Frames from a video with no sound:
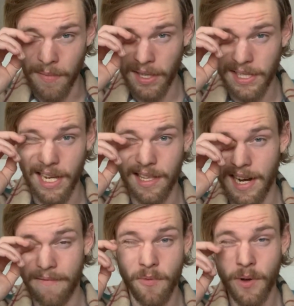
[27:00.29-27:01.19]
not saying that
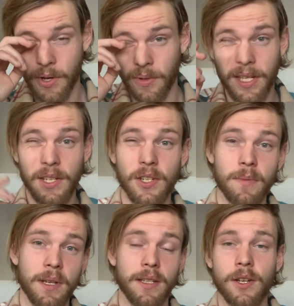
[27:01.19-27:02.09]
everybody who
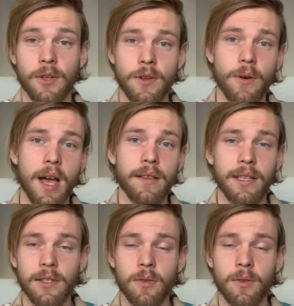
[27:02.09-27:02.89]
teaches meditation or yoga needs